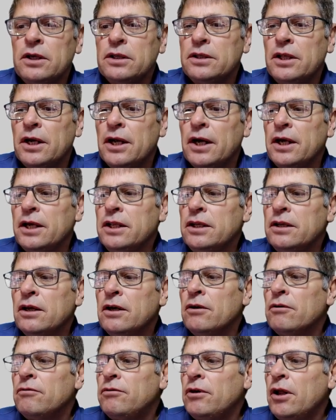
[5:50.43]
drain,
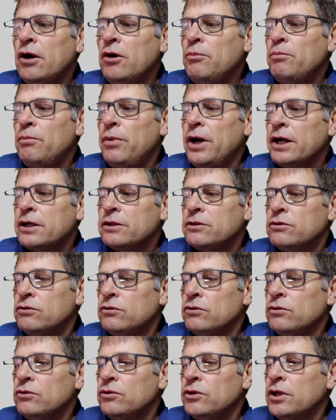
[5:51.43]
flow back
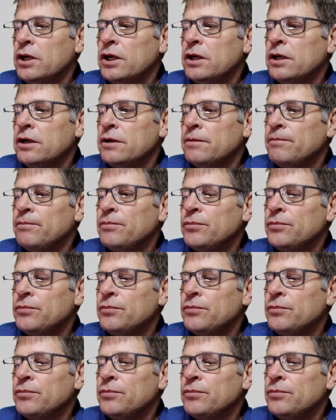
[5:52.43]
to the